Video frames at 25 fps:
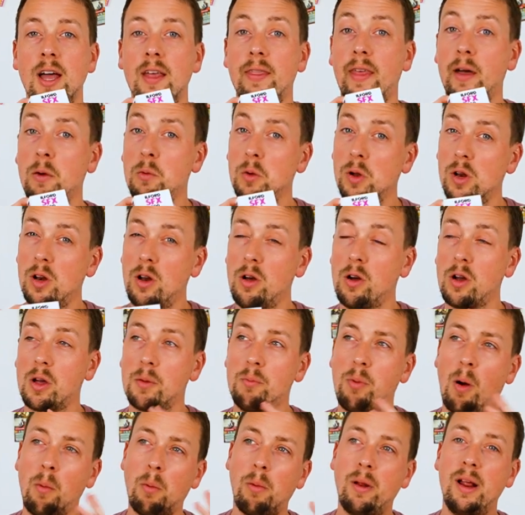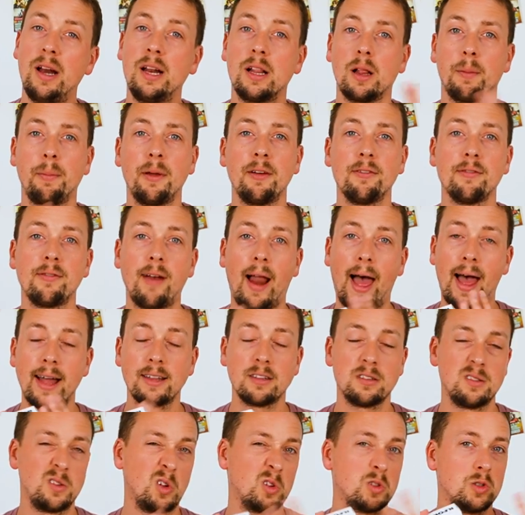They will look probably a little bit
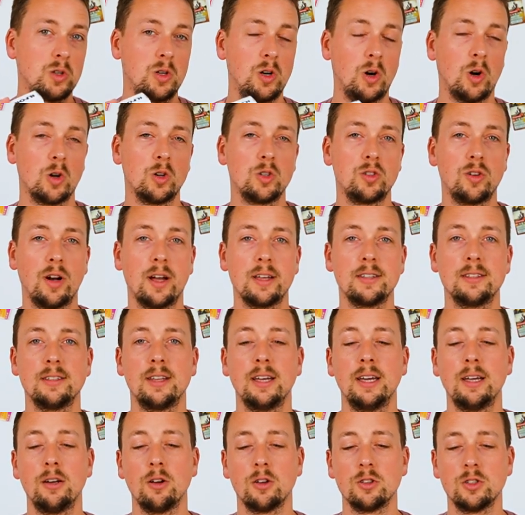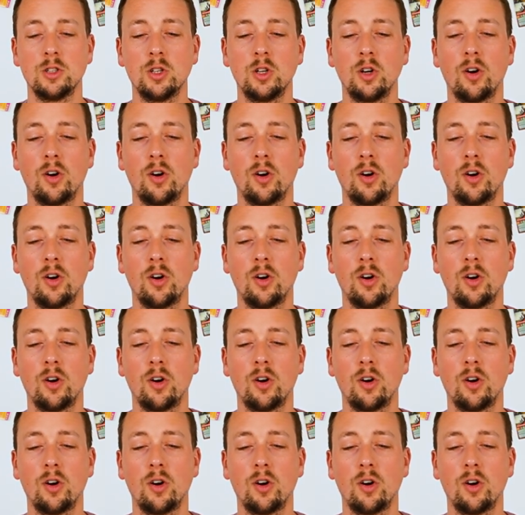flat, not too contrasty, not too